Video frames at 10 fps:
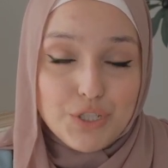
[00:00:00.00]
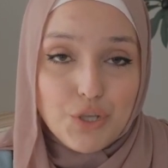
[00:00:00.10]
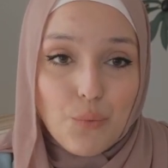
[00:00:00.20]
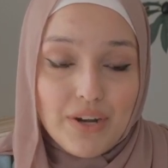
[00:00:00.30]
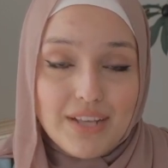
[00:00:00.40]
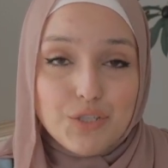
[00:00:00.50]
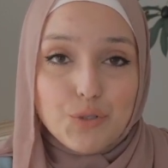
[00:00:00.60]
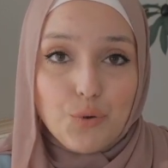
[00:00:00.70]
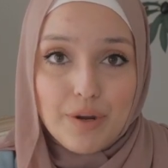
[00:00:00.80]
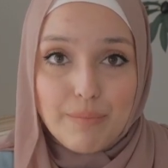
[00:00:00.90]
So when I
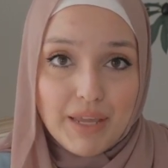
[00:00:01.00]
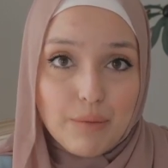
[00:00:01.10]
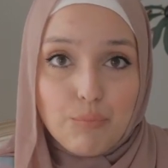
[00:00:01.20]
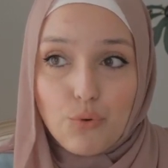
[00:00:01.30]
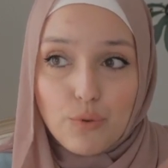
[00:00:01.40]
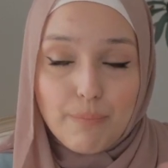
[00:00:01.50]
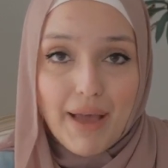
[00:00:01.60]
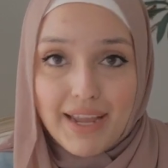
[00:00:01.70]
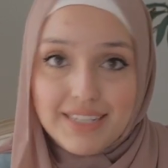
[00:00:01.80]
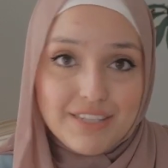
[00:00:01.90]
saw it being brought
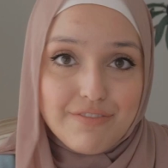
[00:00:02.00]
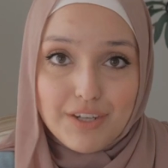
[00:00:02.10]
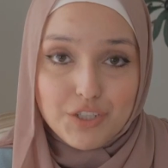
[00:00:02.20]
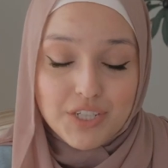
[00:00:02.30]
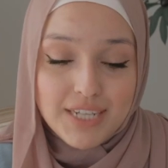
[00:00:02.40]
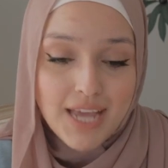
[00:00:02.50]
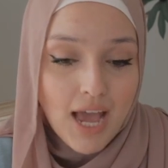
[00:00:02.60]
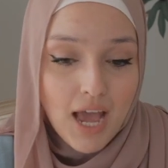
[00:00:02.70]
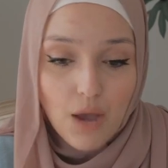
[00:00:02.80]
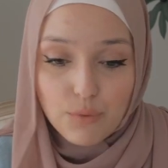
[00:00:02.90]
back into fashion,
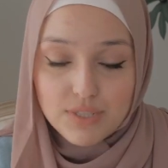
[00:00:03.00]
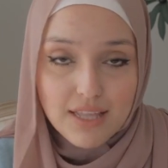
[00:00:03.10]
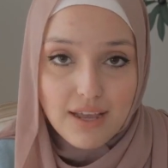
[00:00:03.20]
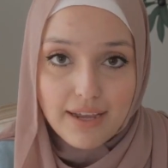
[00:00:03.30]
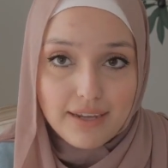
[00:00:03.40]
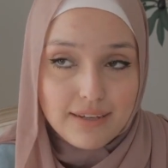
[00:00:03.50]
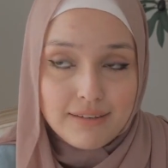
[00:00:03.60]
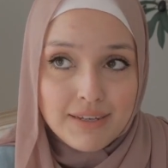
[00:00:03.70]
I was like,